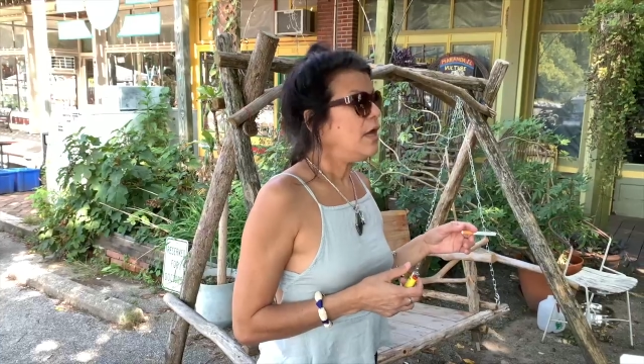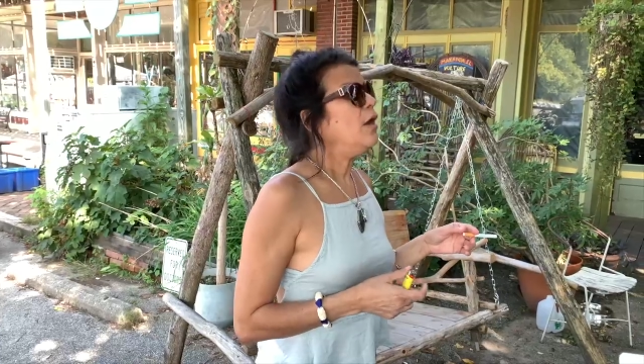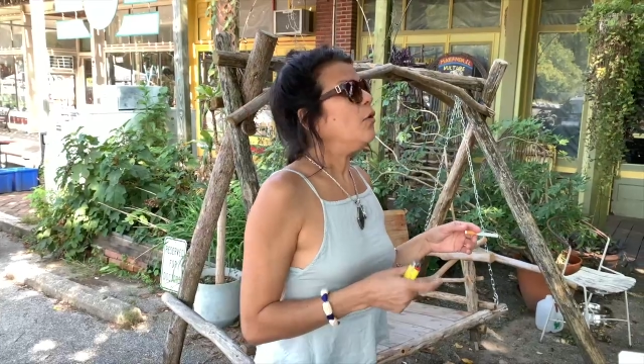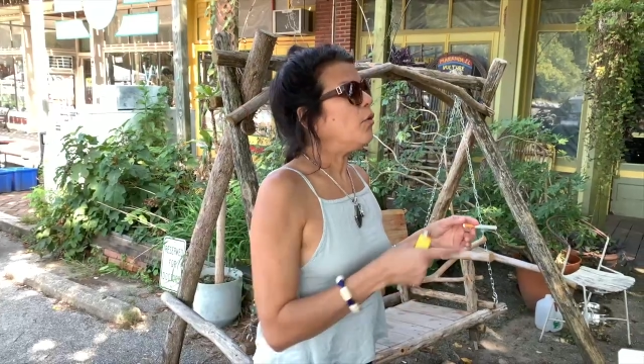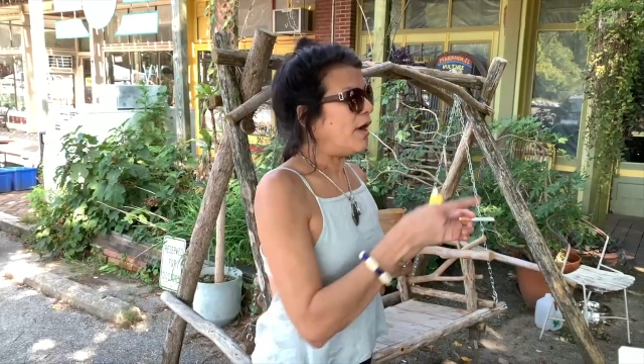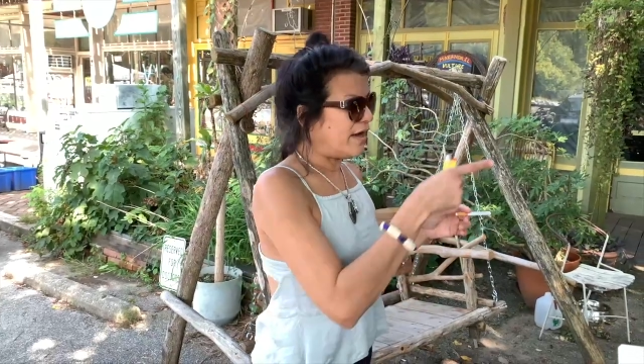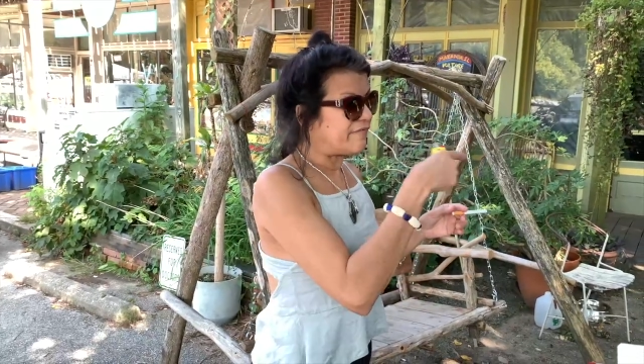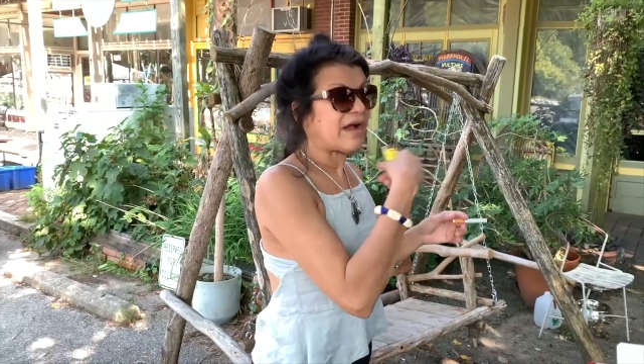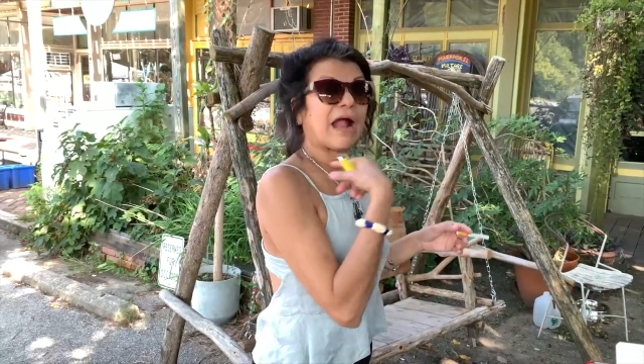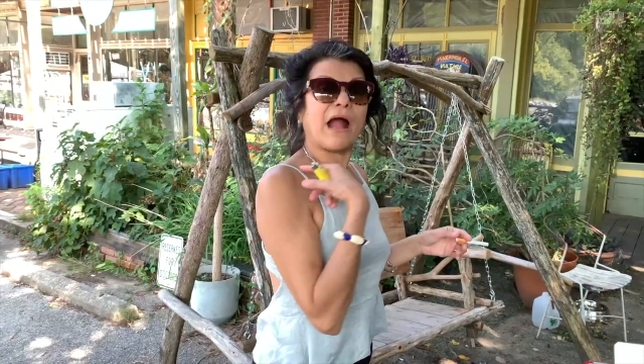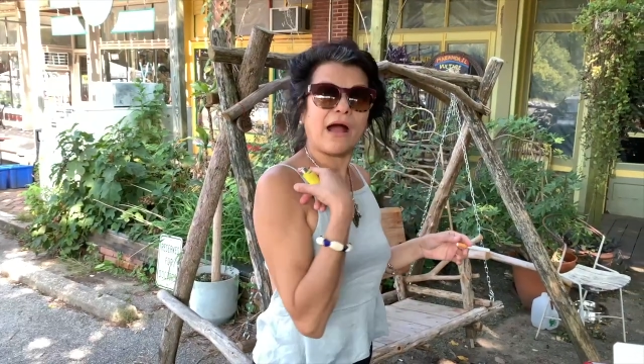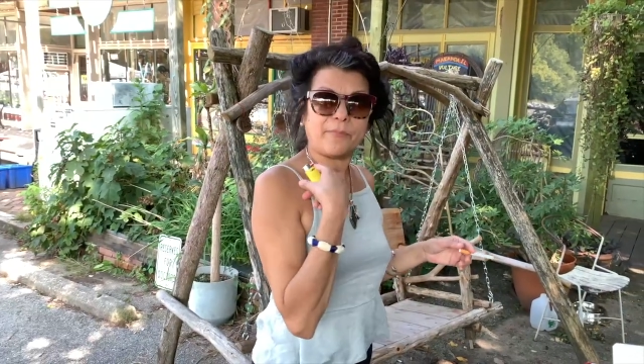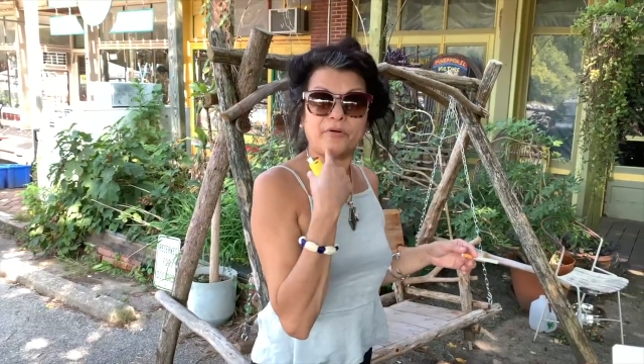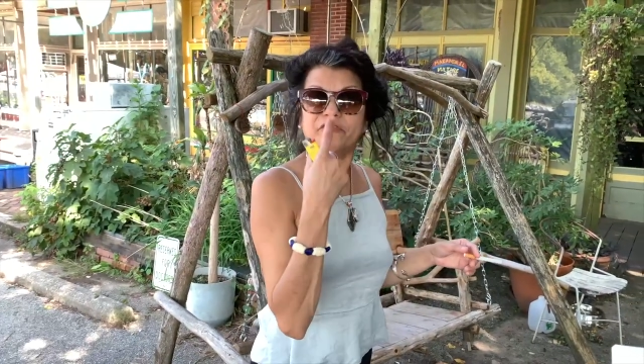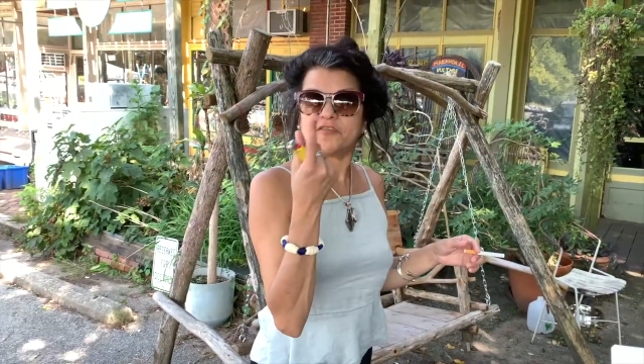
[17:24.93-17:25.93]
We have a
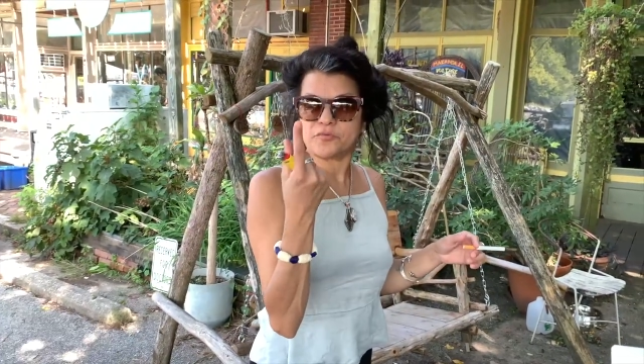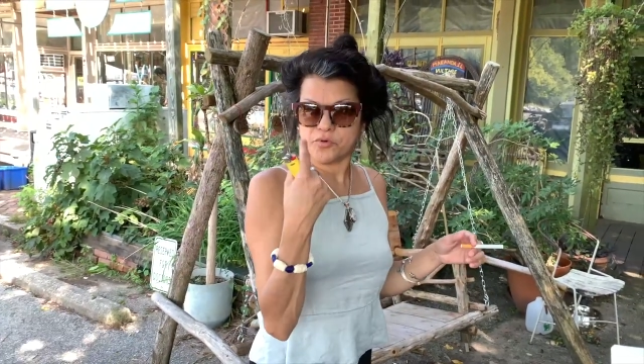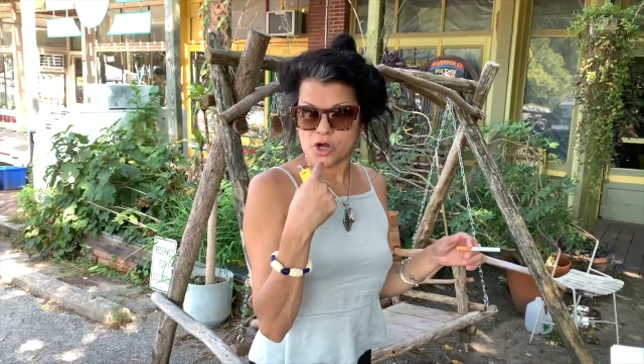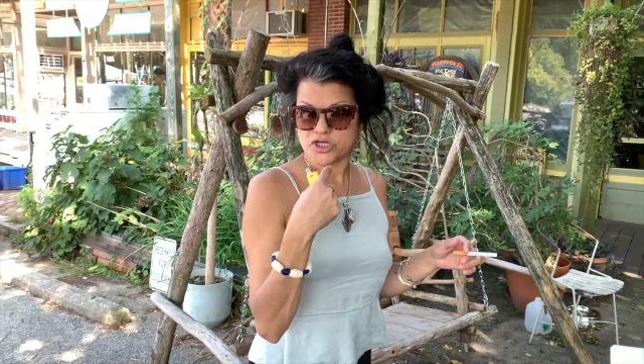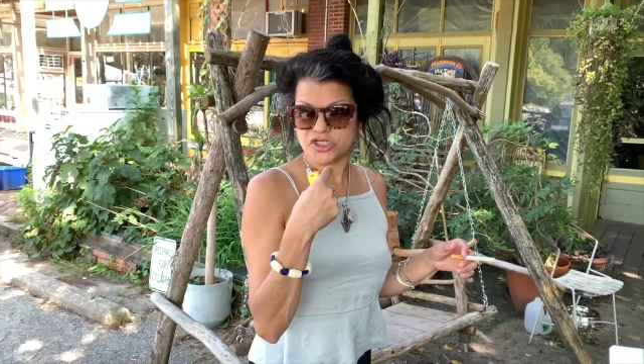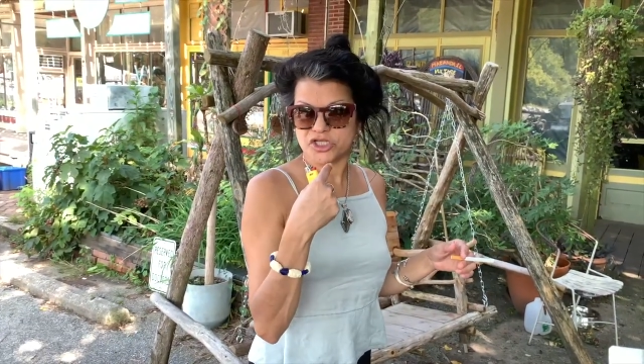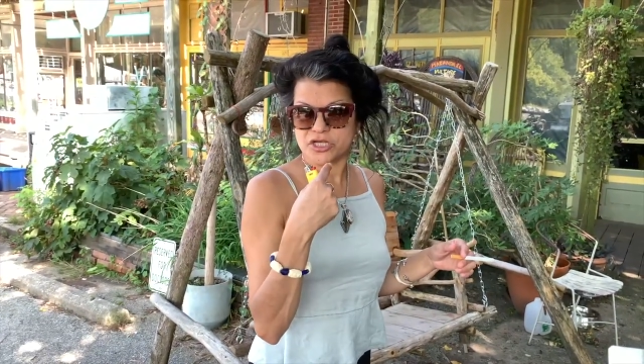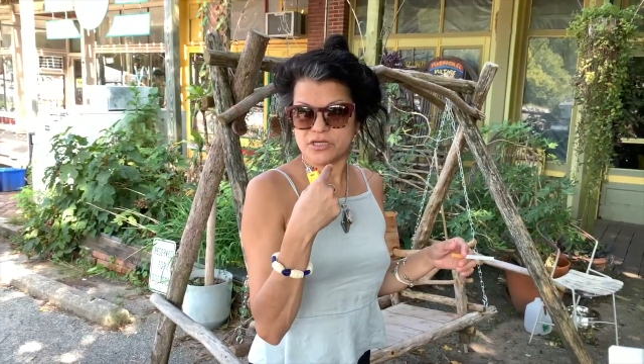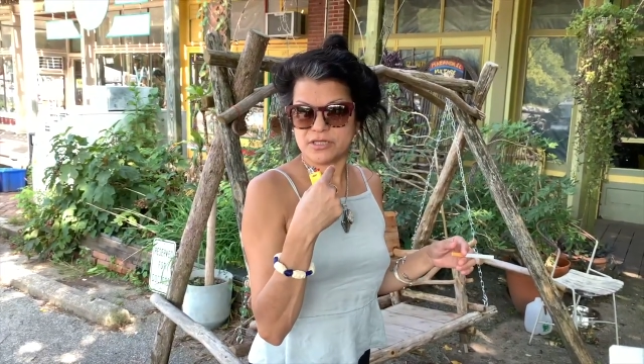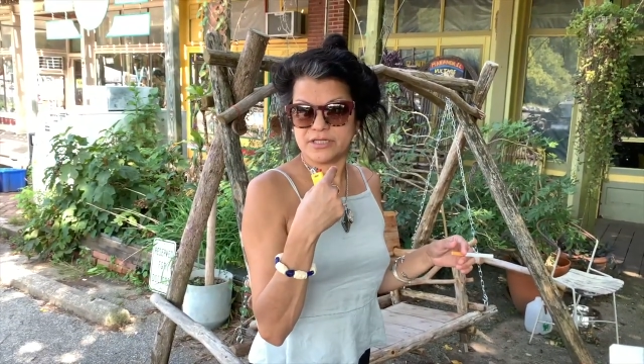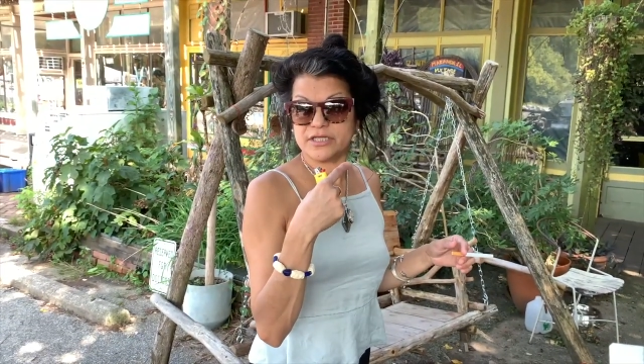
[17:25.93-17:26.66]
couple from Russia.